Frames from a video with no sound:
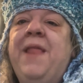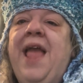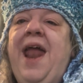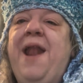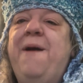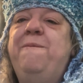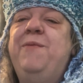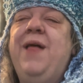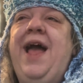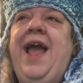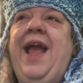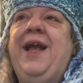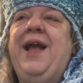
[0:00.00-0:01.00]
And I'm
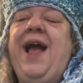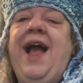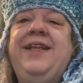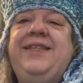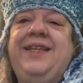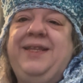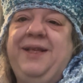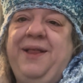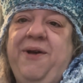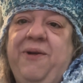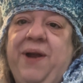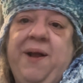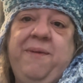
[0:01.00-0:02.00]
like, I said to
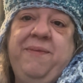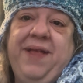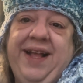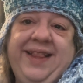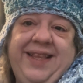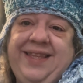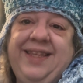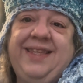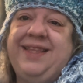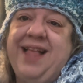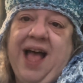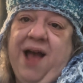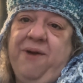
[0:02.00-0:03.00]
Logan, I'm like, this is
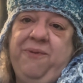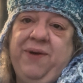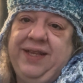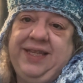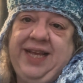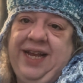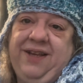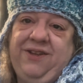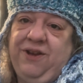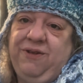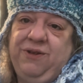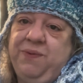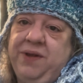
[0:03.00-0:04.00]
not what teen
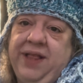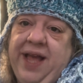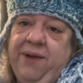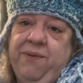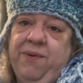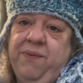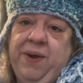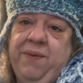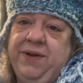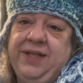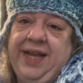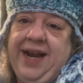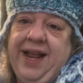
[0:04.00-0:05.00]
shows were like when we were
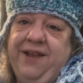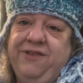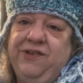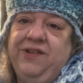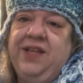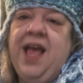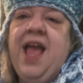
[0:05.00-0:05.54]
teenagers.